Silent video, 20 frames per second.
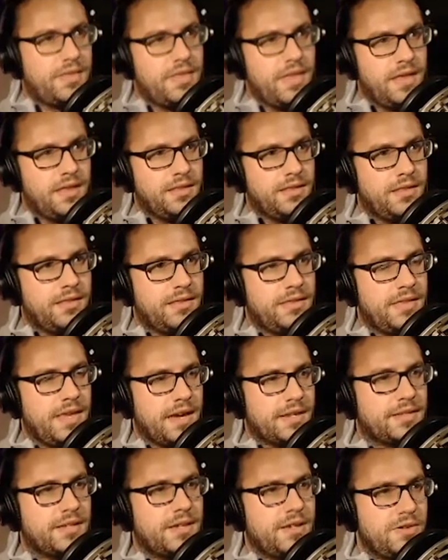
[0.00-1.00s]
than the
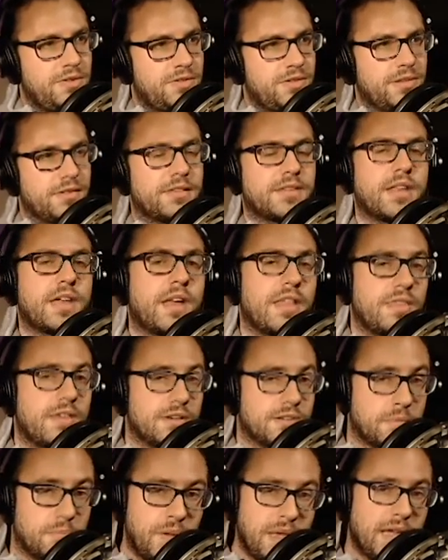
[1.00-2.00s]
execution?
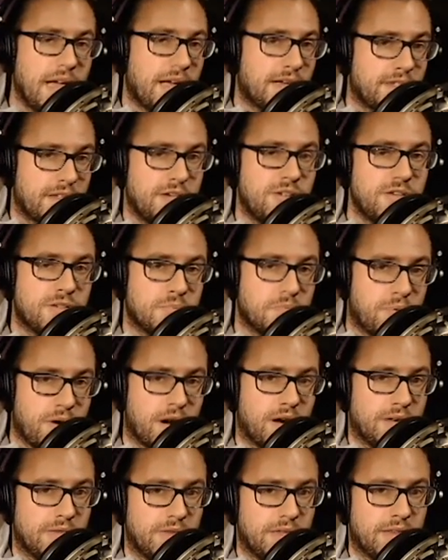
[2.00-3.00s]
there's a big execution
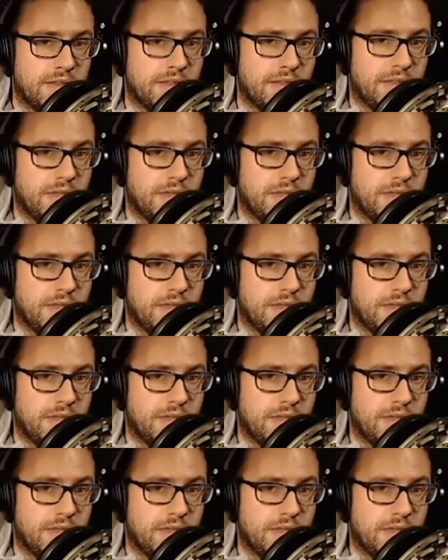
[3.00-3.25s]
part of it.